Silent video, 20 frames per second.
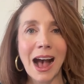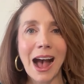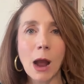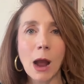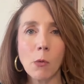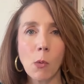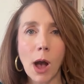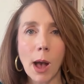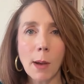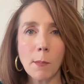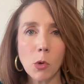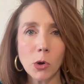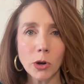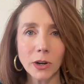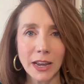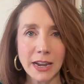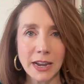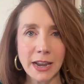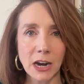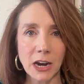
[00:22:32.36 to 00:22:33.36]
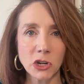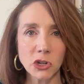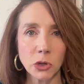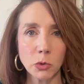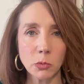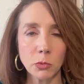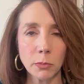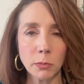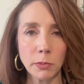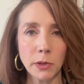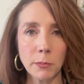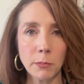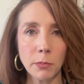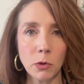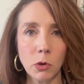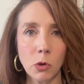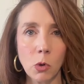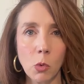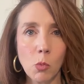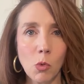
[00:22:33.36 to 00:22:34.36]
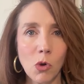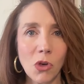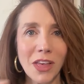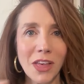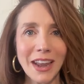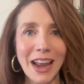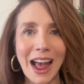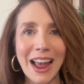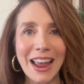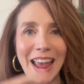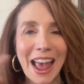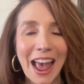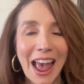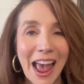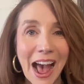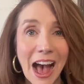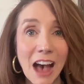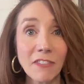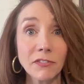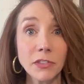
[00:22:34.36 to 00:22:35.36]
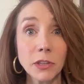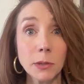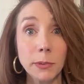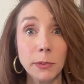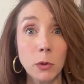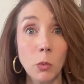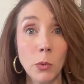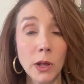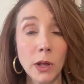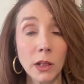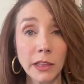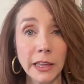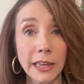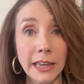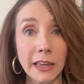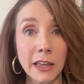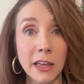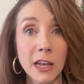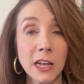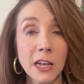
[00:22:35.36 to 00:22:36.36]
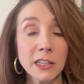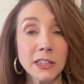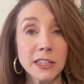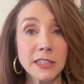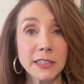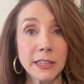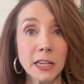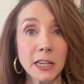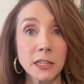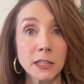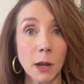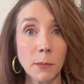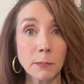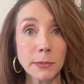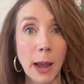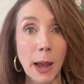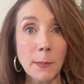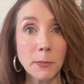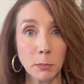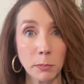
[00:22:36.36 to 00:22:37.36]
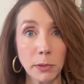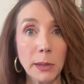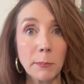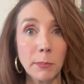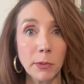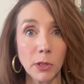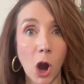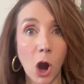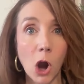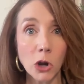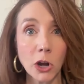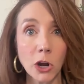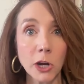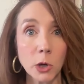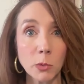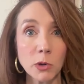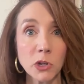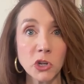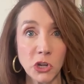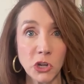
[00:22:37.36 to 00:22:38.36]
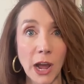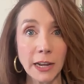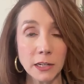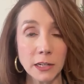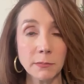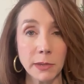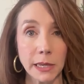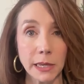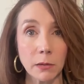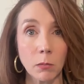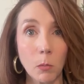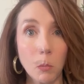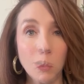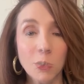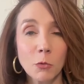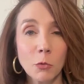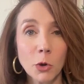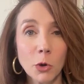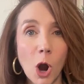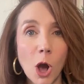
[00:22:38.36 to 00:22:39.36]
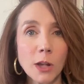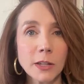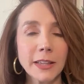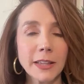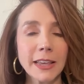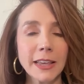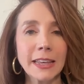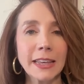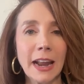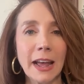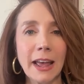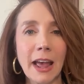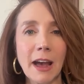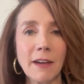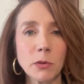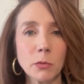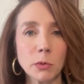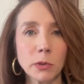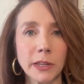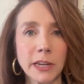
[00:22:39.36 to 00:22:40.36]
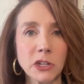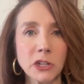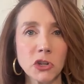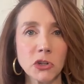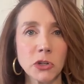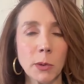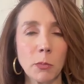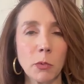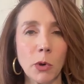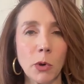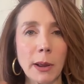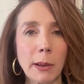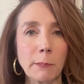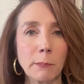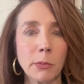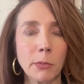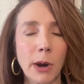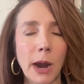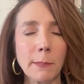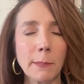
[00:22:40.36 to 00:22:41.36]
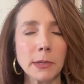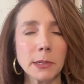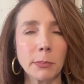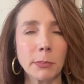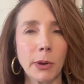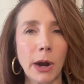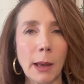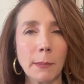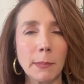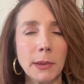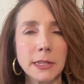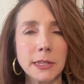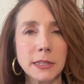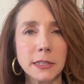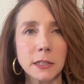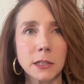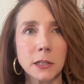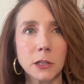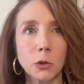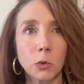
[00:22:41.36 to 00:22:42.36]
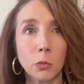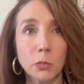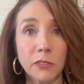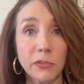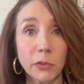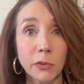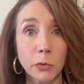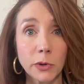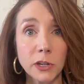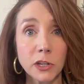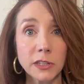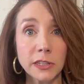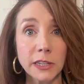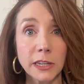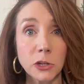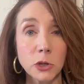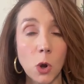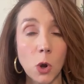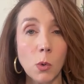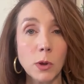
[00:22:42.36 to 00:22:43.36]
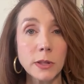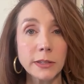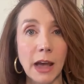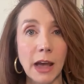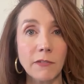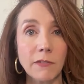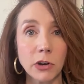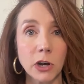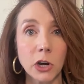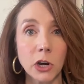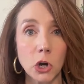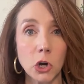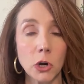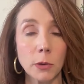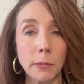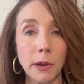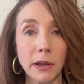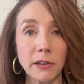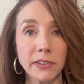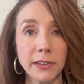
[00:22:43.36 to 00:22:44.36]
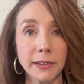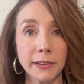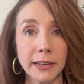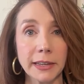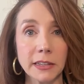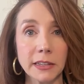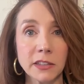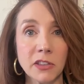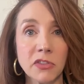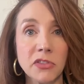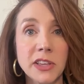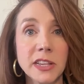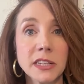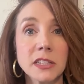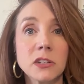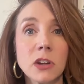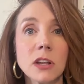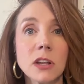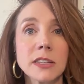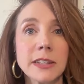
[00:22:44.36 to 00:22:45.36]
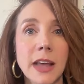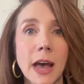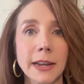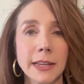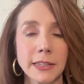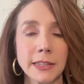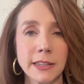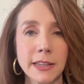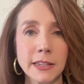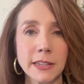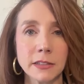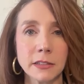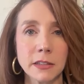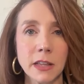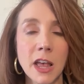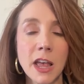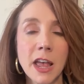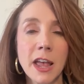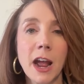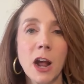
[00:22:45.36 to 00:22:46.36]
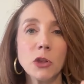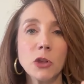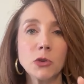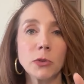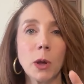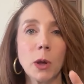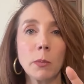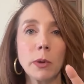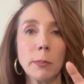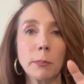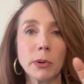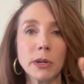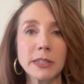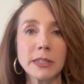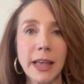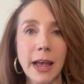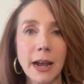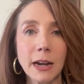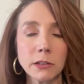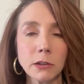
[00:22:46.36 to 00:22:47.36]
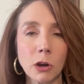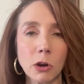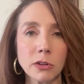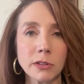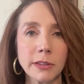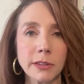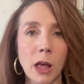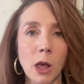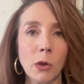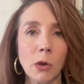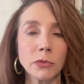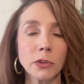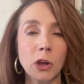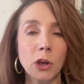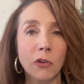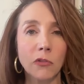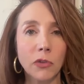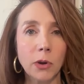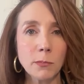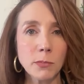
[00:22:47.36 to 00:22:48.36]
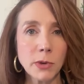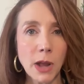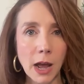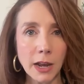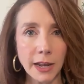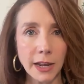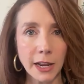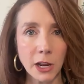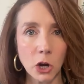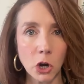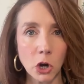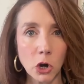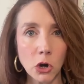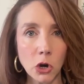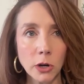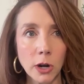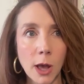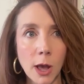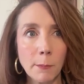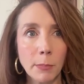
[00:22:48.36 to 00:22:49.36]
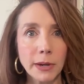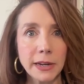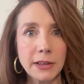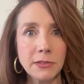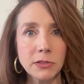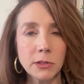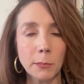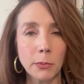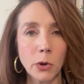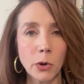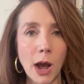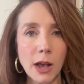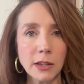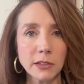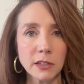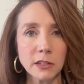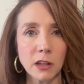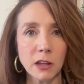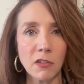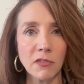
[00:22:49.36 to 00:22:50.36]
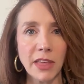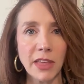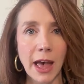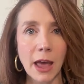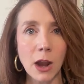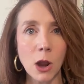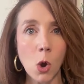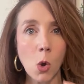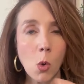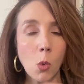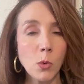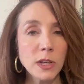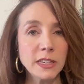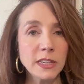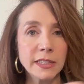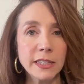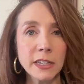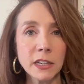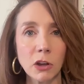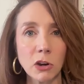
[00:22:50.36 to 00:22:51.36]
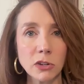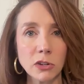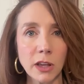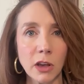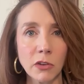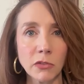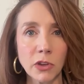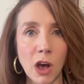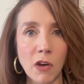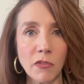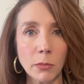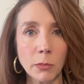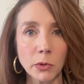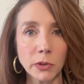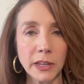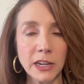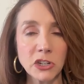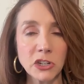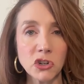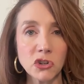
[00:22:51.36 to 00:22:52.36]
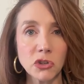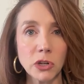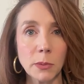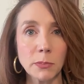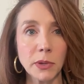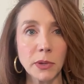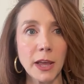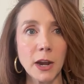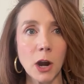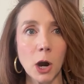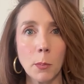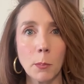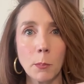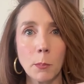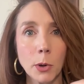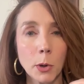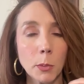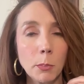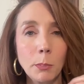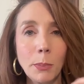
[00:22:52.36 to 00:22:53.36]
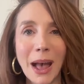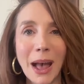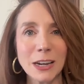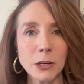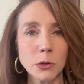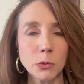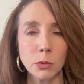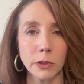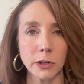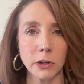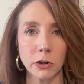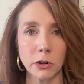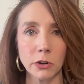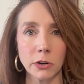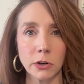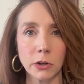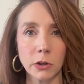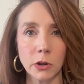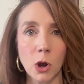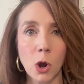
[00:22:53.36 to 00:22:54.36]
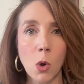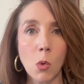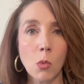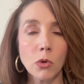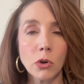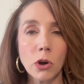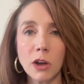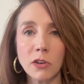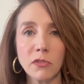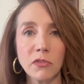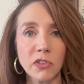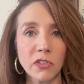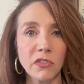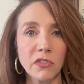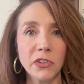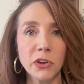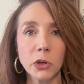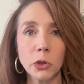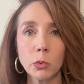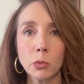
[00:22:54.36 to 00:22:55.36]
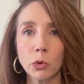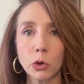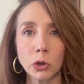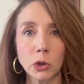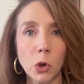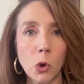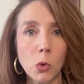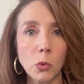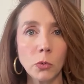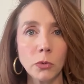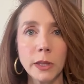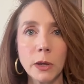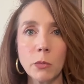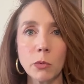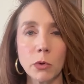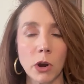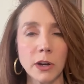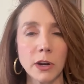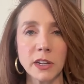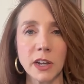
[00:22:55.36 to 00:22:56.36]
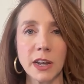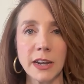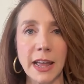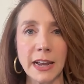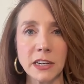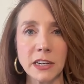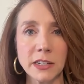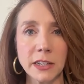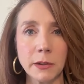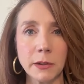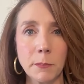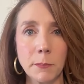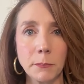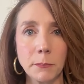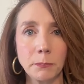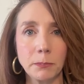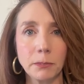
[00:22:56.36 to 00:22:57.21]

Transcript: I want more connection with people. Well, then I have to be willing to say sometimes people are going to reject me we're all saying, can I have the relationship where I promise, promise, be for real Z, no one's ever going to hurt my feelings. This does not exist. And so then we protect ourselves from not getting hurt. But in the process of that, we seal ourselves off from relationships and are perpetually hurt. We're unfulfilled, we're lonely, we're unconnected.